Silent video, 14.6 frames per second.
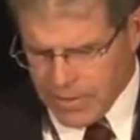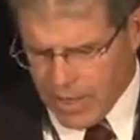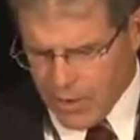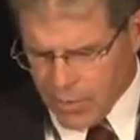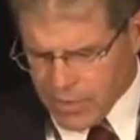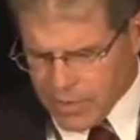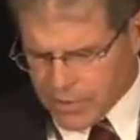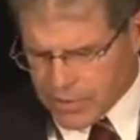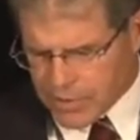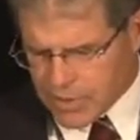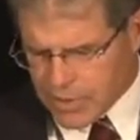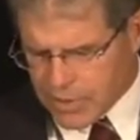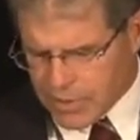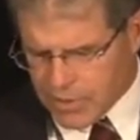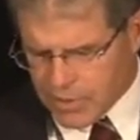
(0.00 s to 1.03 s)
Howard is
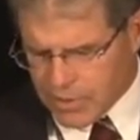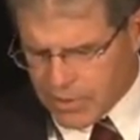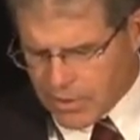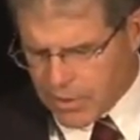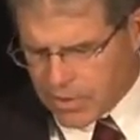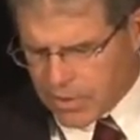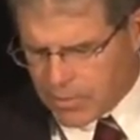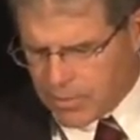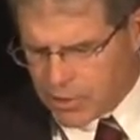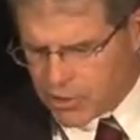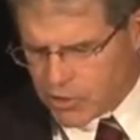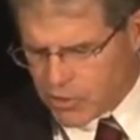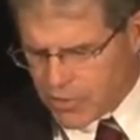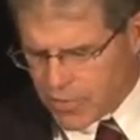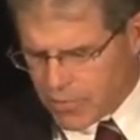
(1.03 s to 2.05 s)
the
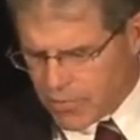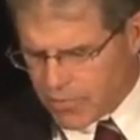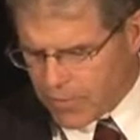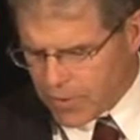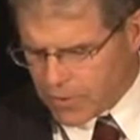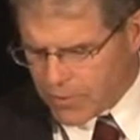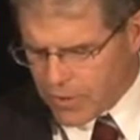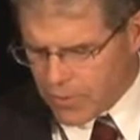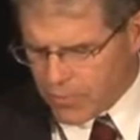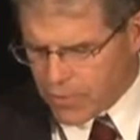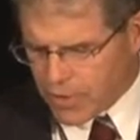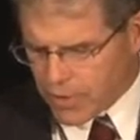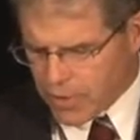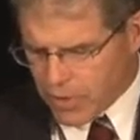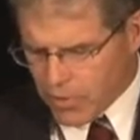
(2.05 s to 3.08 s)
Commissioner of the
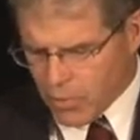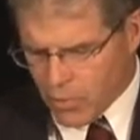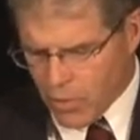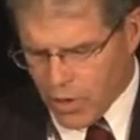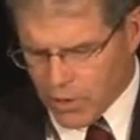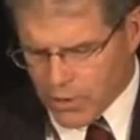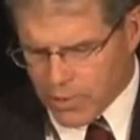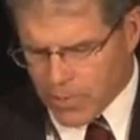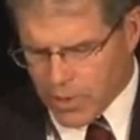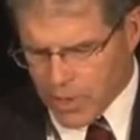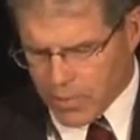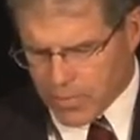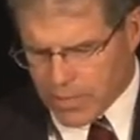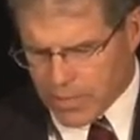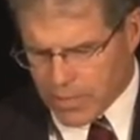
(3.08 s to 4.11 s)
Philadelphia Water
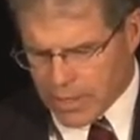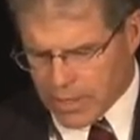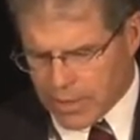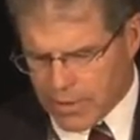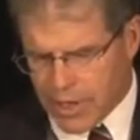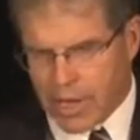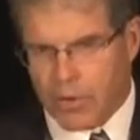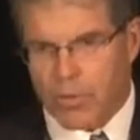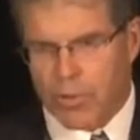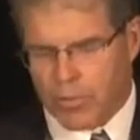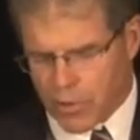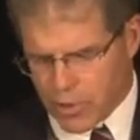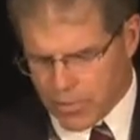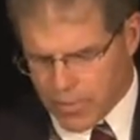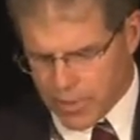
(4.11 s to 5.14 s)
Department and a NACWA
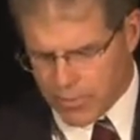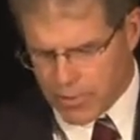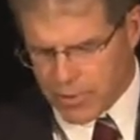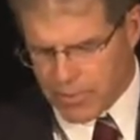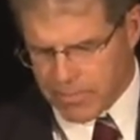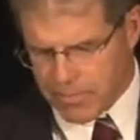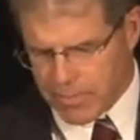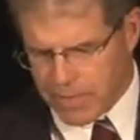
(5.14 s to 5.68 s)
board member.